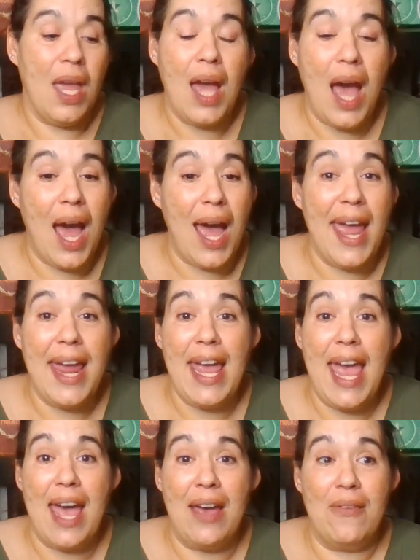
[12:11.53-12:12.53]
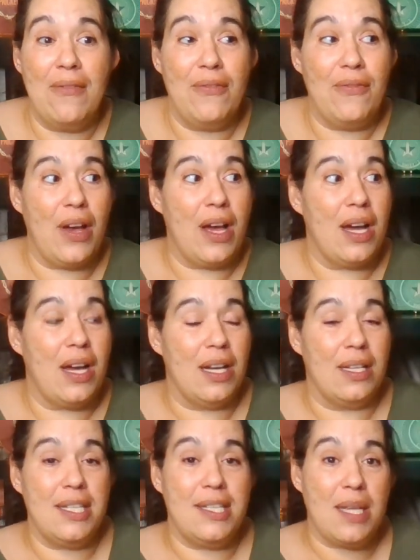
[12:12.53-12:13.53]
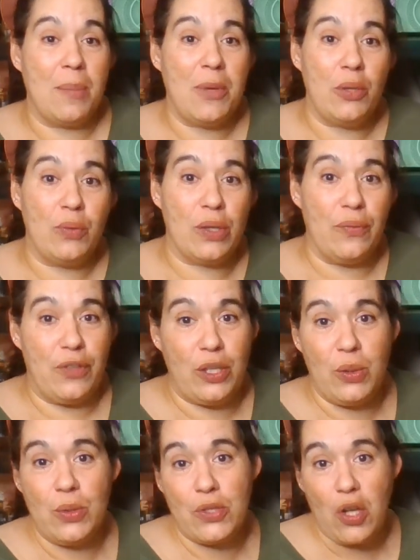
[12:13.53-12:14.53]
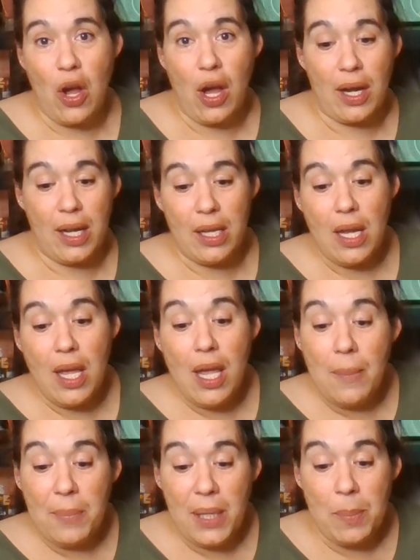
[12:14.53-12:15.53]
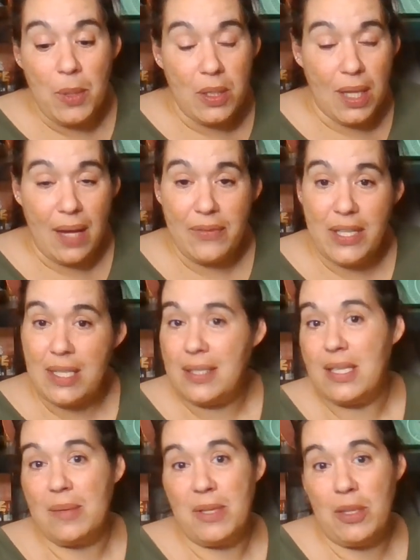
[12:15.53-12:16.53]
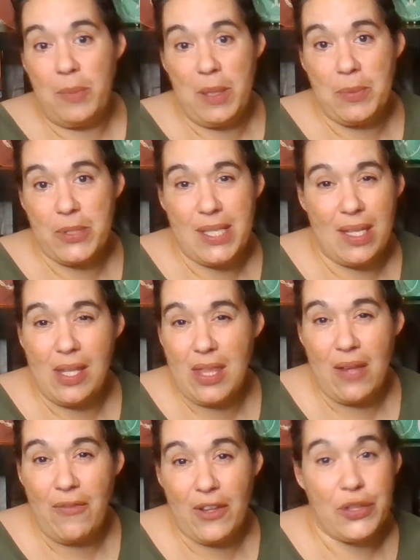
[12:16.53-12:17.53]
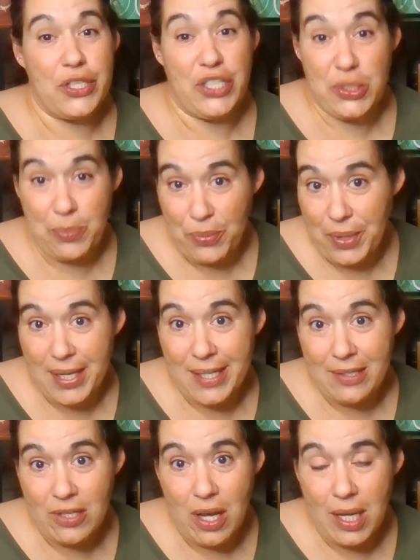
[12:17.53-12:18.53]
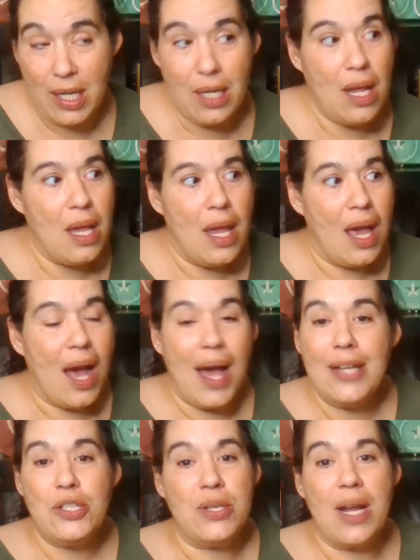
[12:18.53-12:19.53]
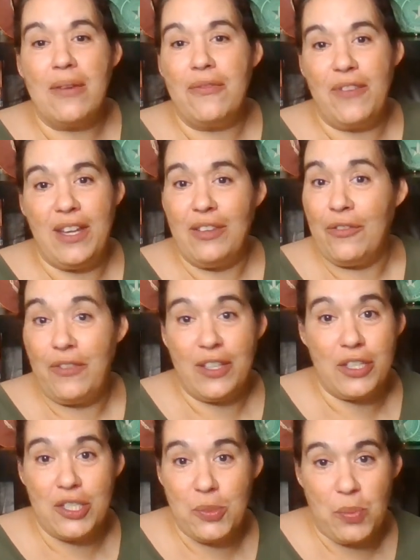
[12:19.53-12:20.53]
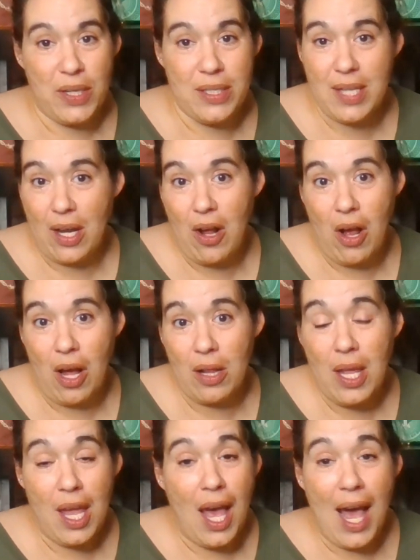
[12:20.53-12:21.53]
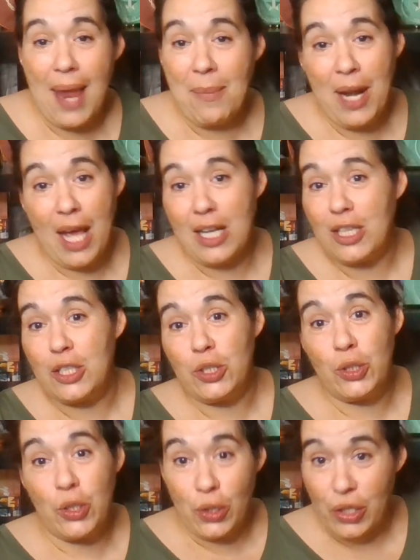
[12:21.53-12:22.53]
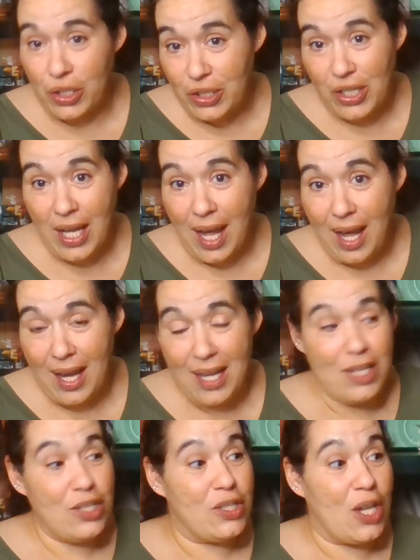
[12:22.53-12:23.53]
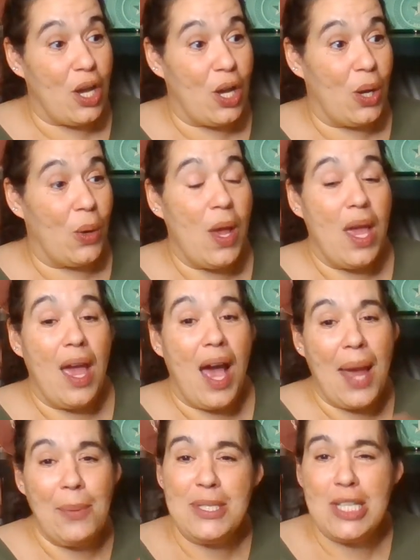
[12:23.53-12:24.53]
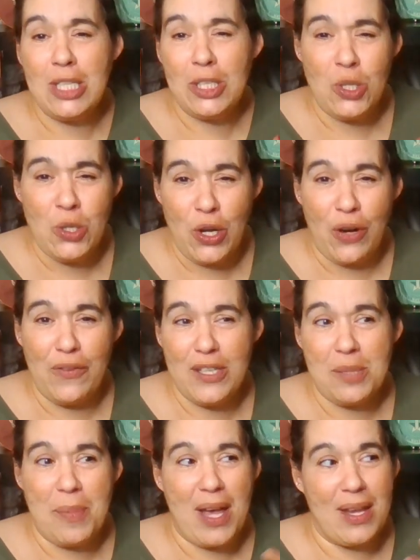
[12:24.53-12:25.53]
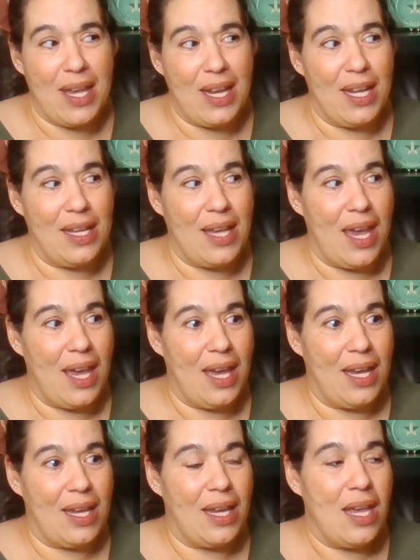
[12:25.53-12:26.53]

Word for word: I have some of the reviews on it. People loved it, and some other people said that they felt the springs on it. I do not feel the springs at all. I'm not a little girl, you guys, so I was a little nervous about getting a